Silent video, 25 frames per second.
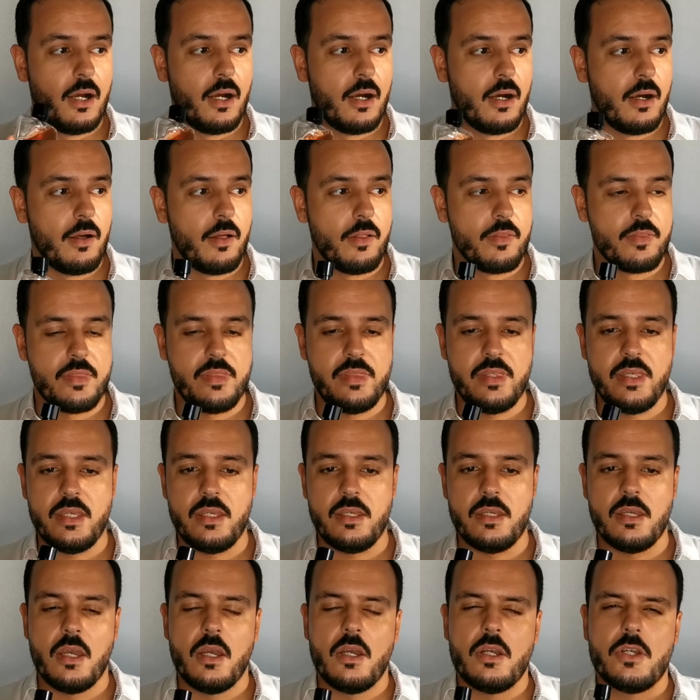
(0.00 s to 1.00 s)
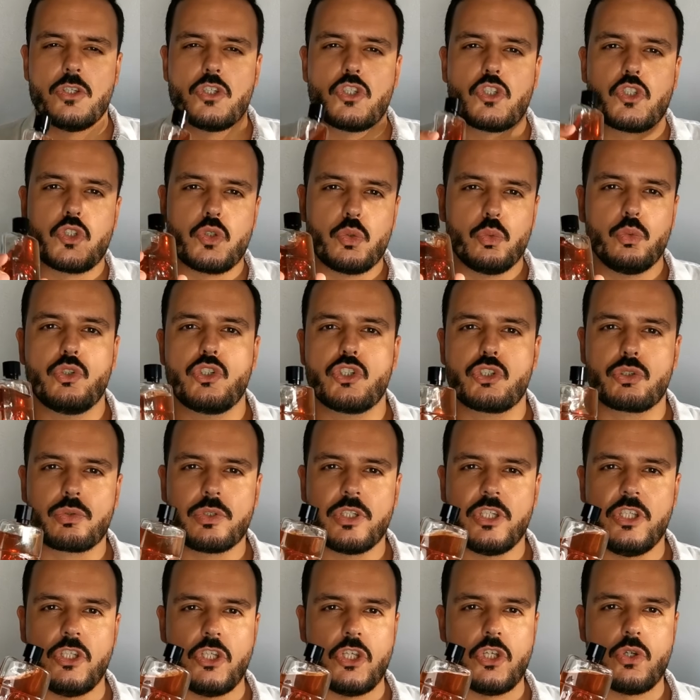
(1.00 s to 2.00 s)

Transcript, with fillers: uh, the sultry